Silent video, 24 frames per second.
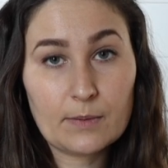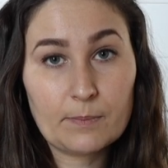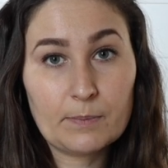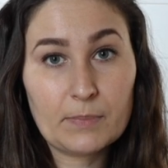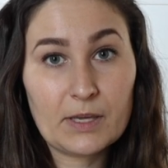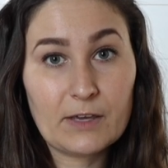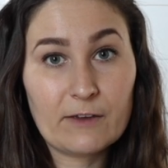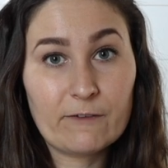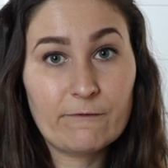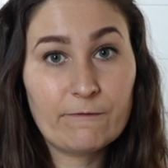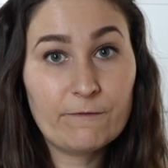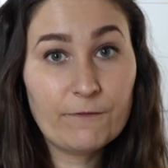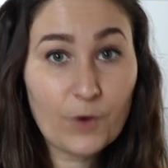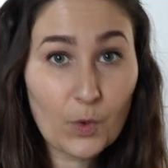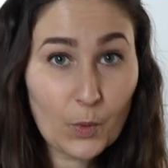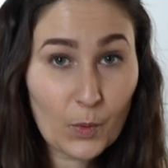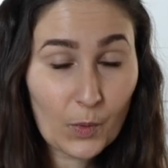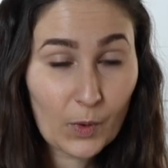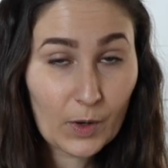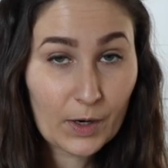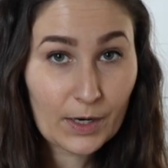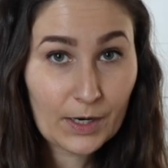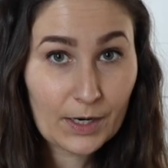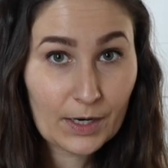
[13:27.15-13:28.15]

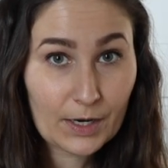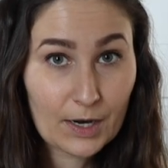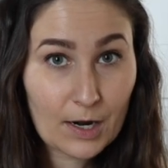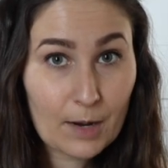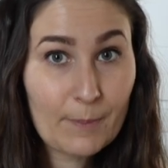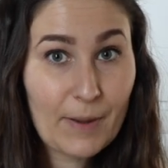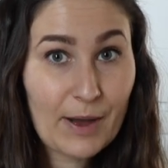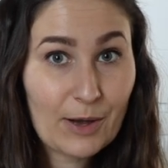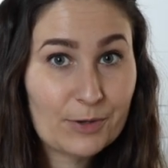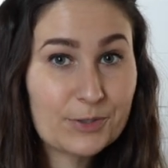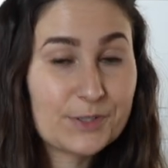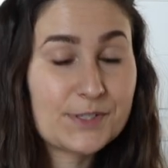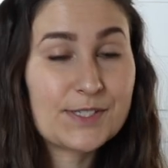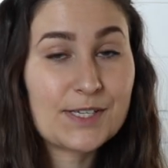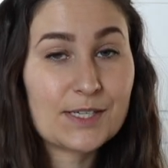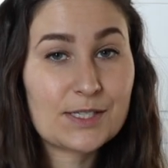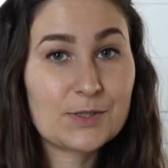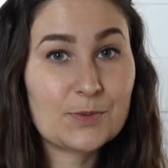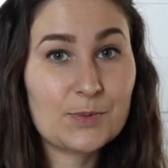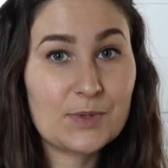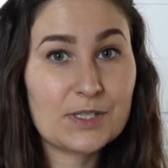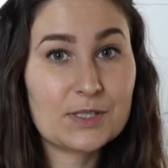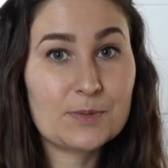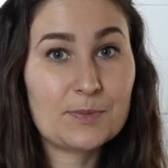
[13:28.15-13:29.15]
before, about
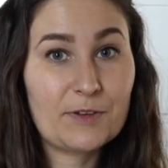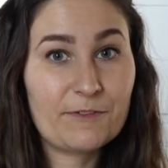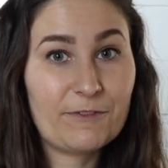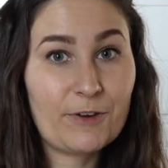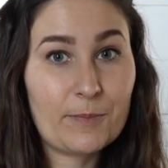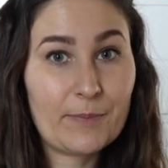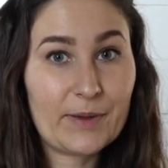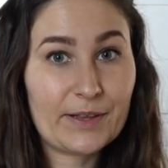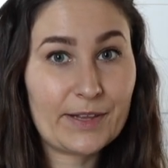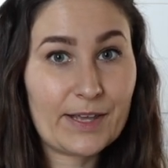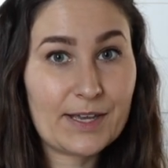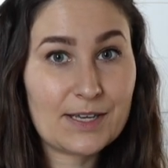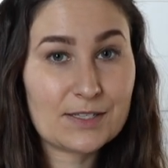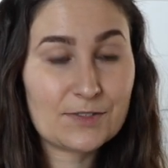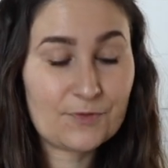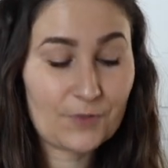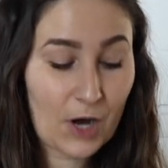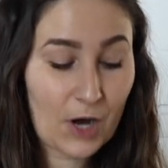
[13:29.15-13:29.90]
six weeks before my last